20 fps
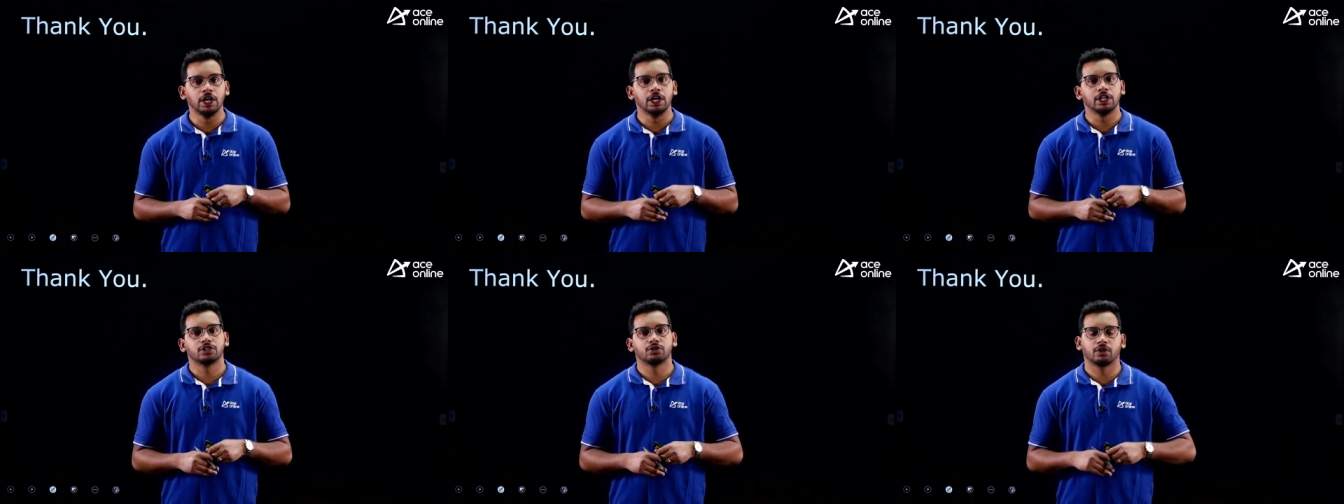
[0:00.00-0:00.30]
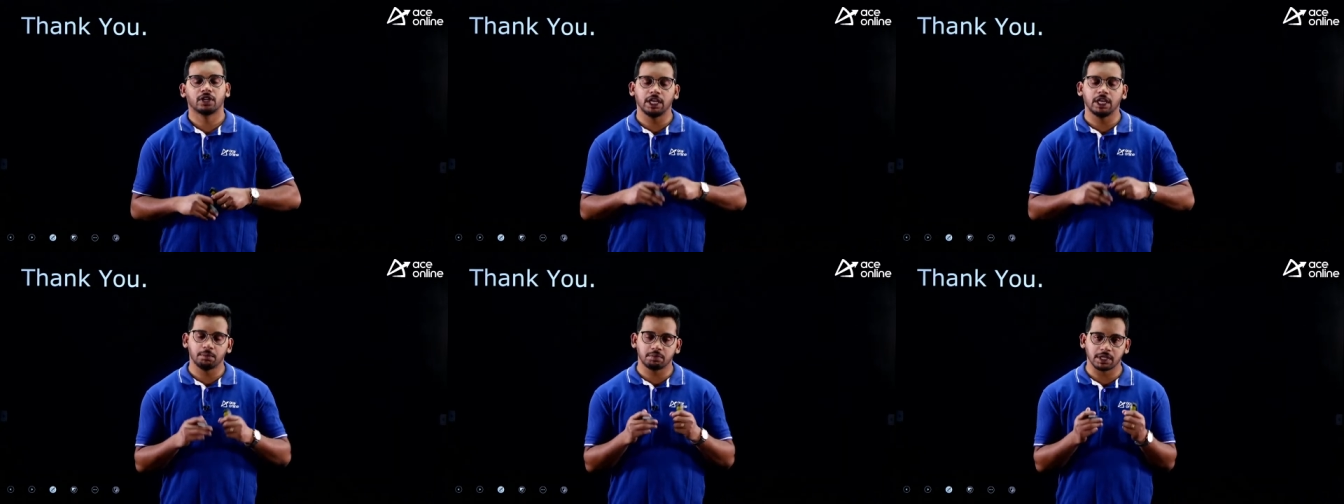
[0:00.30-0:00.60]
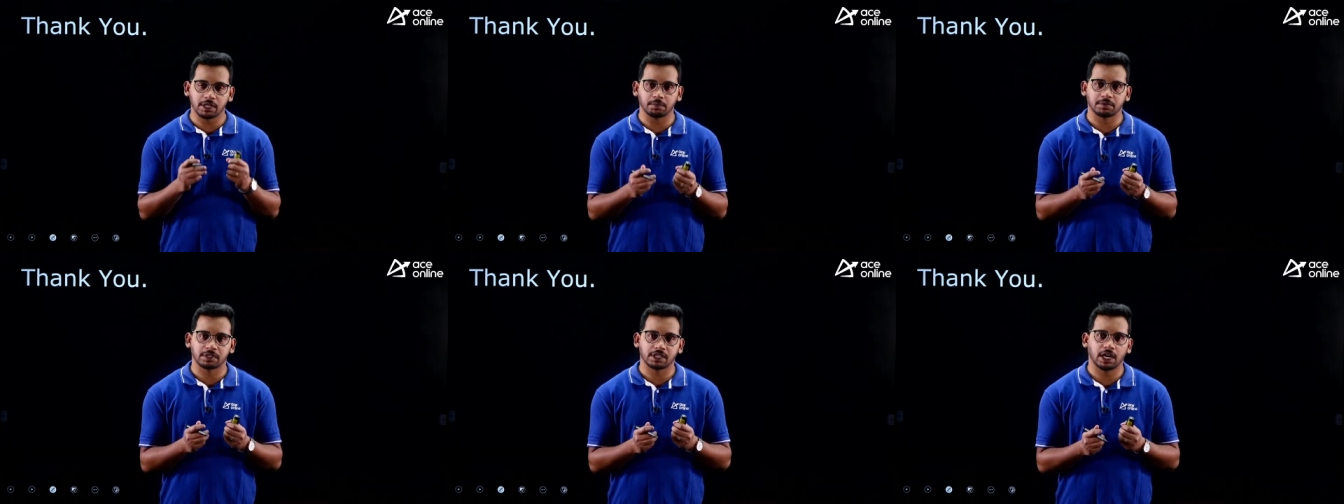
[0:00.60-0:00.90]
So, keep
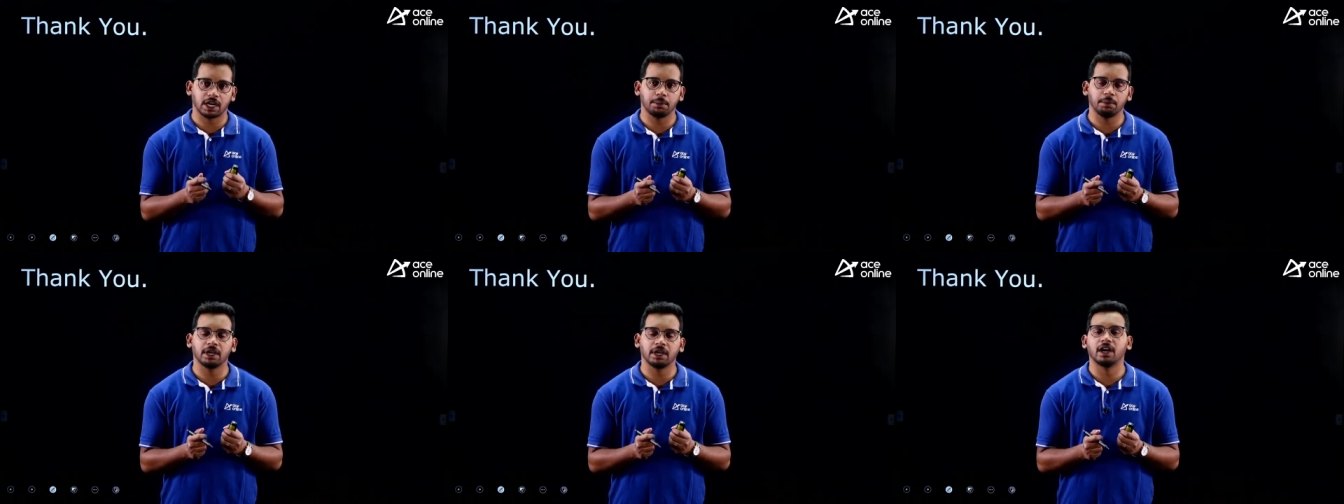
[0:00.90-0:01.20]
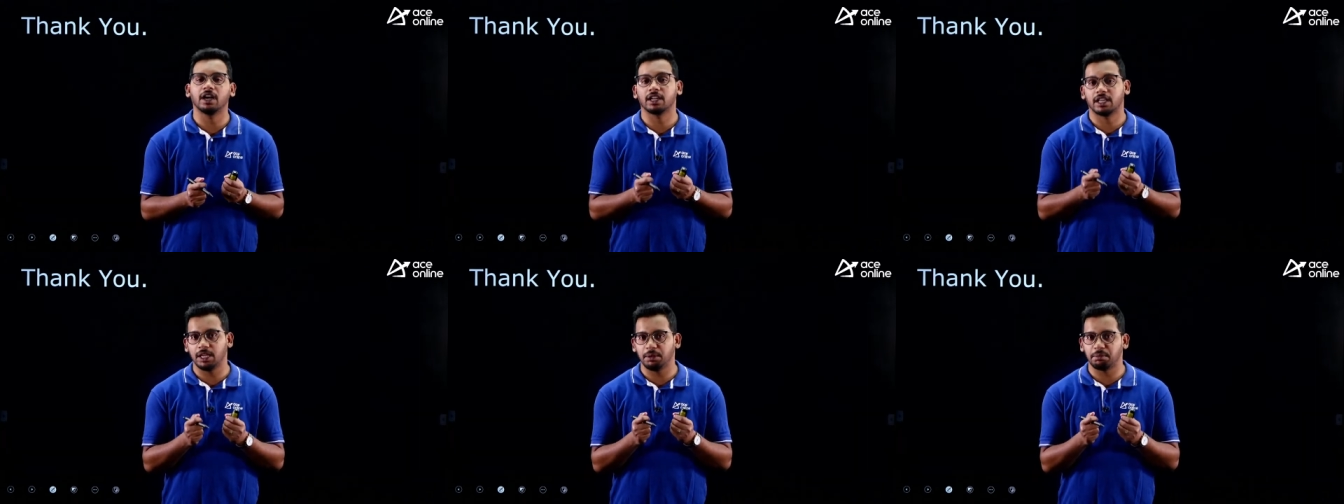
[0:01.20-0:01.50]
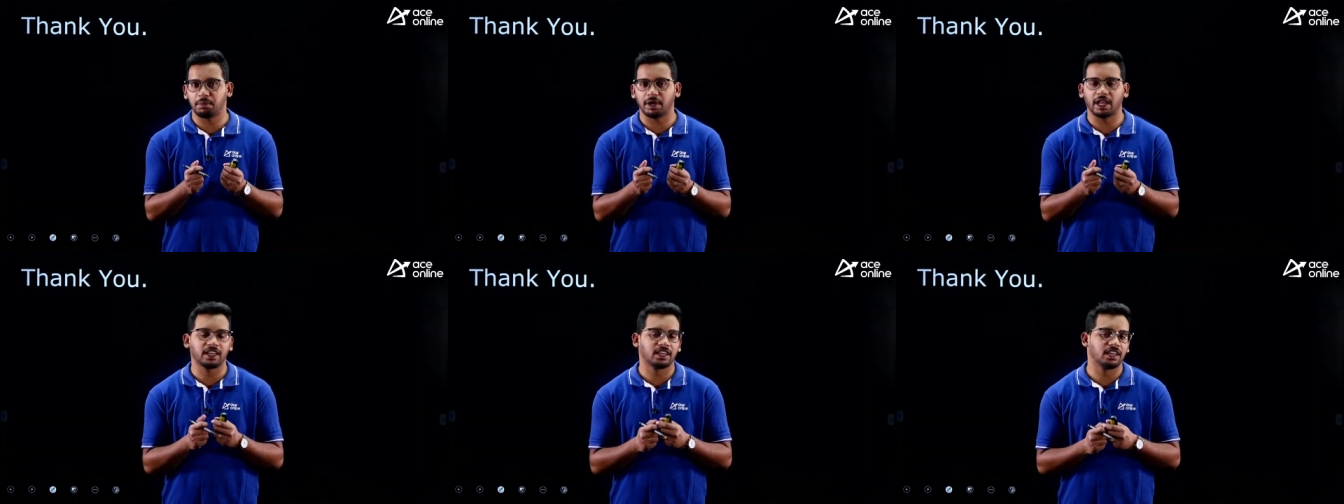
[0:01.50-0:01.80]
subscribing and
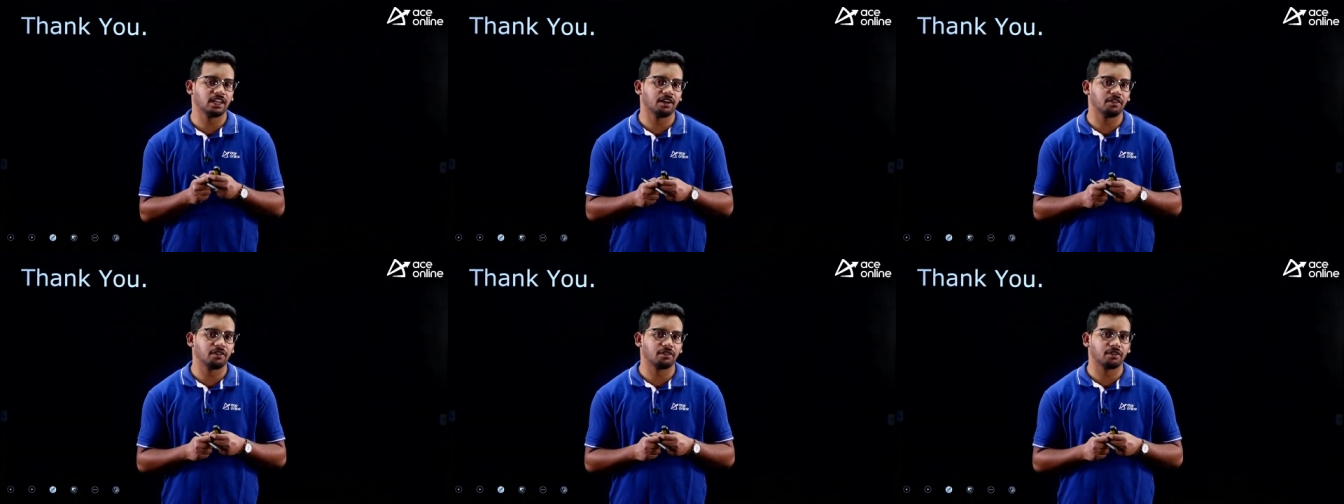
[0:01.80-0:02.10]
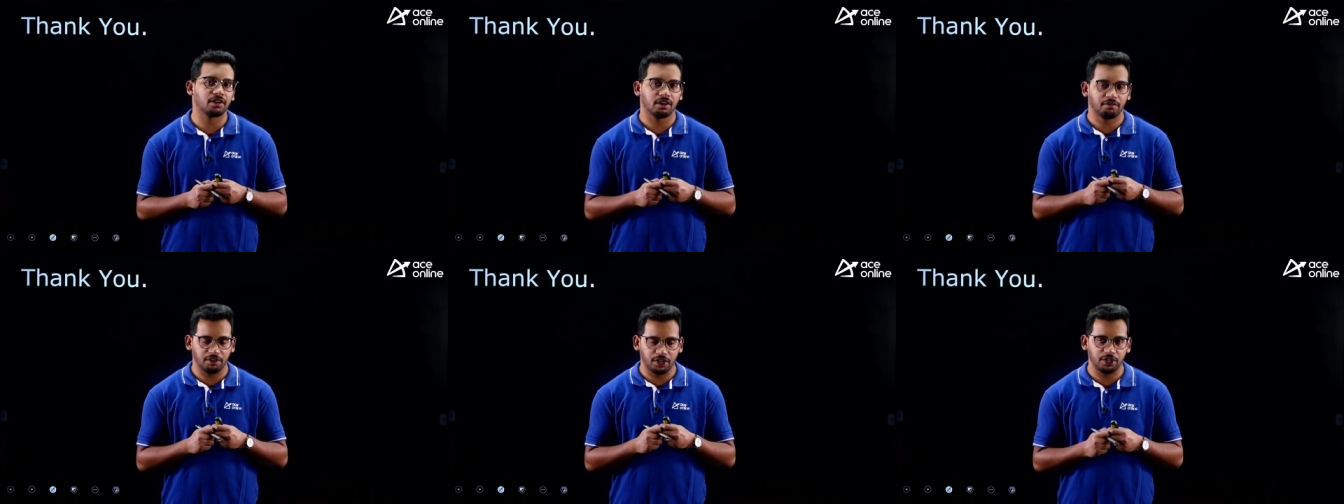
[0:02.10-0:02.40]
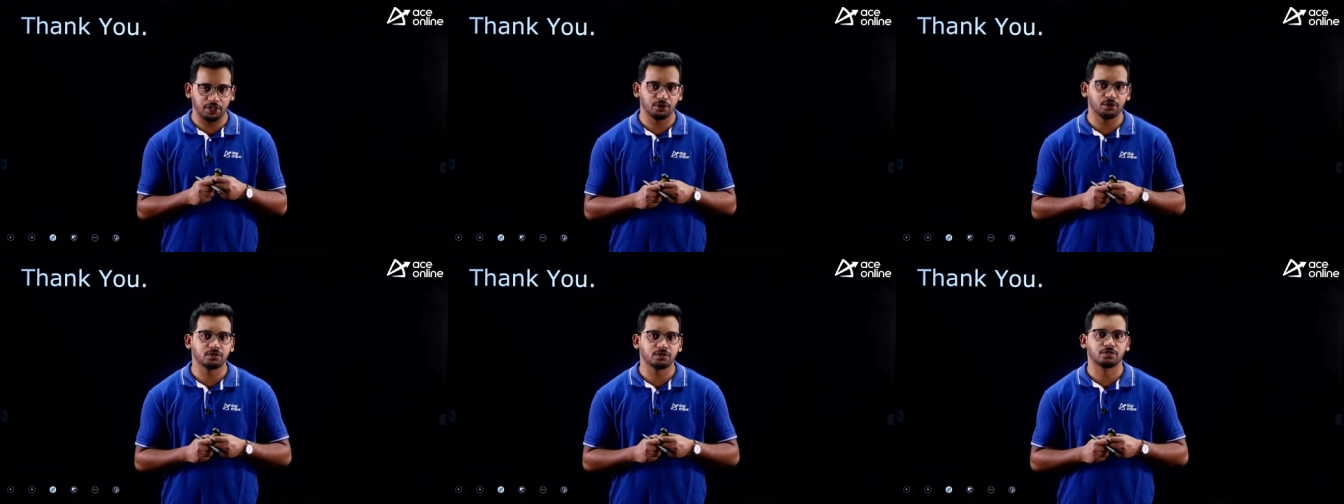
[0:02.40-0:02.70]
keep liking our
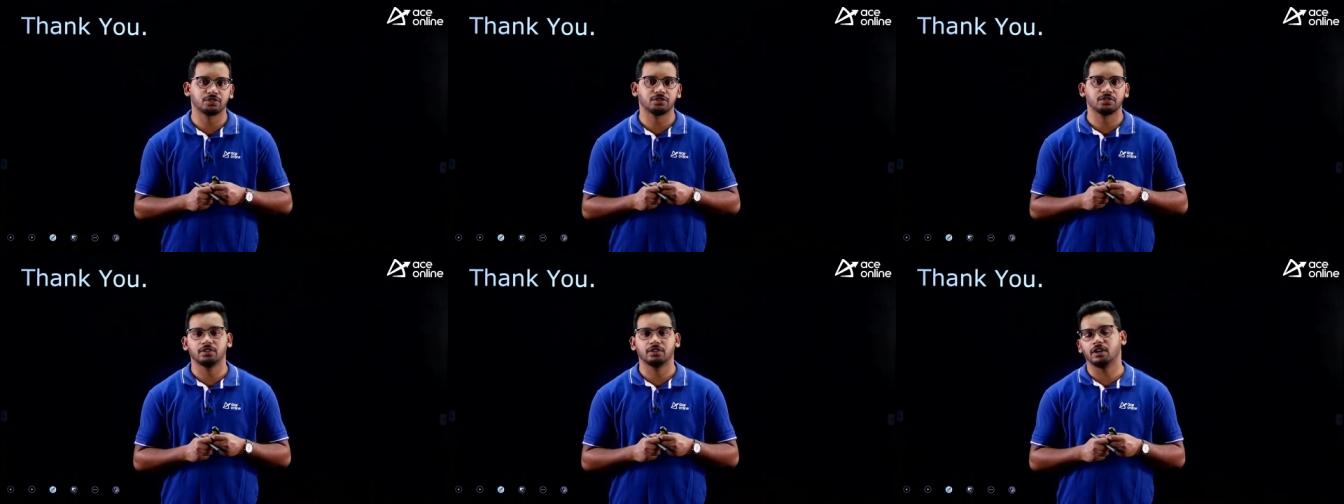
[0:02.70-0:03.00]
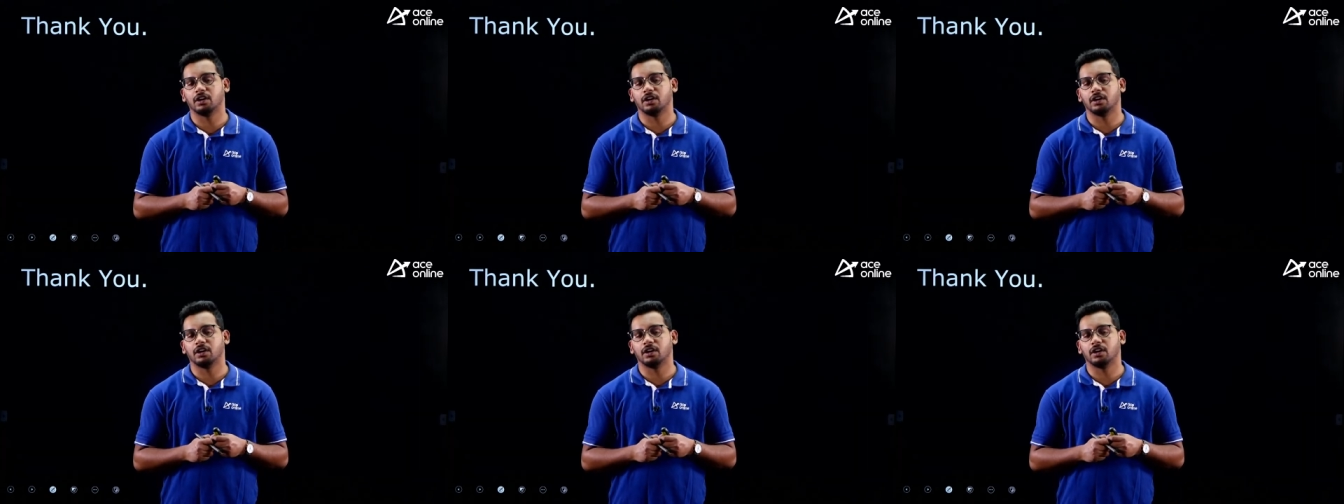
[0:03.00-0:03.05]
videos